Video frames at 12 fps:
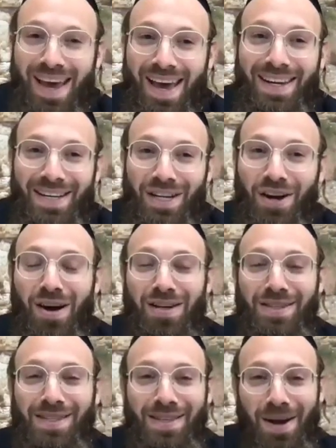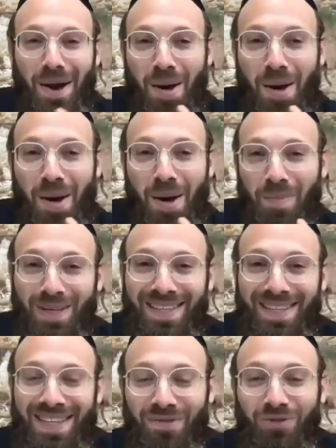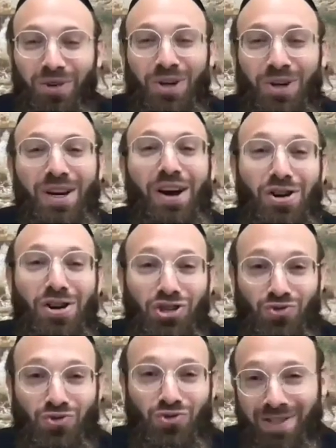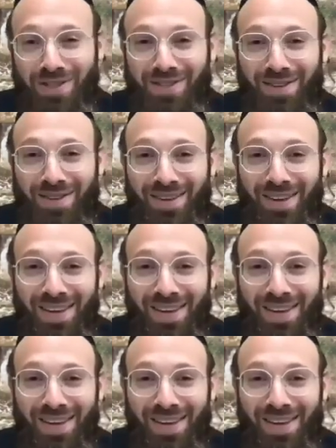And he cuts it up into different countries.